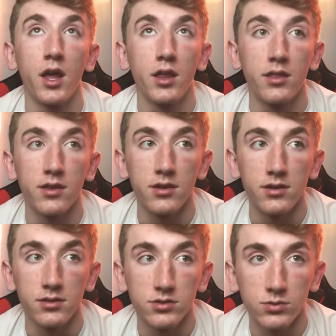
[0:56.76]

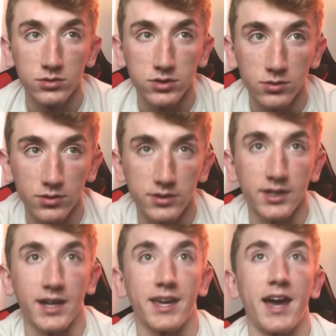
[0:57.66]
The school store's
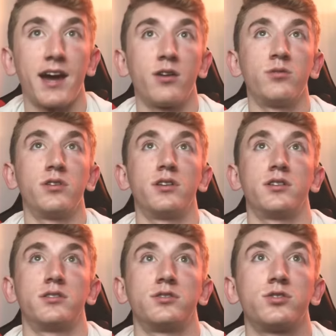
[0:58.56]
account
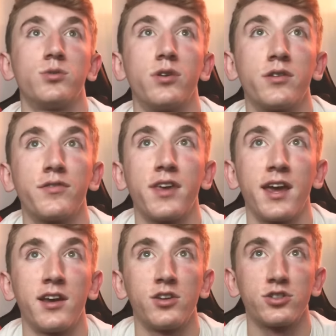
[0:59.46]
sort of
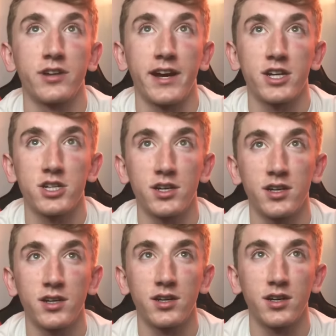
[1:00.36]
gained
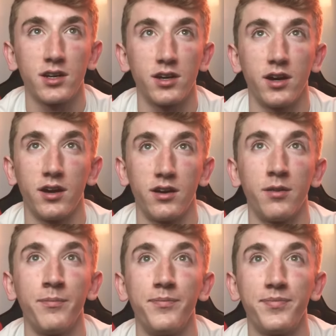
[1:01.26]
traction
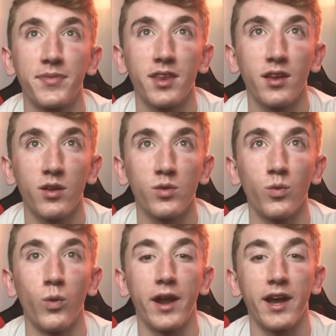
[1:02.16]
um,
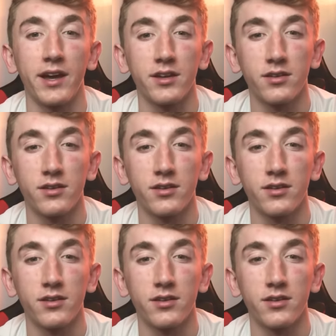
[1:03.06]
when I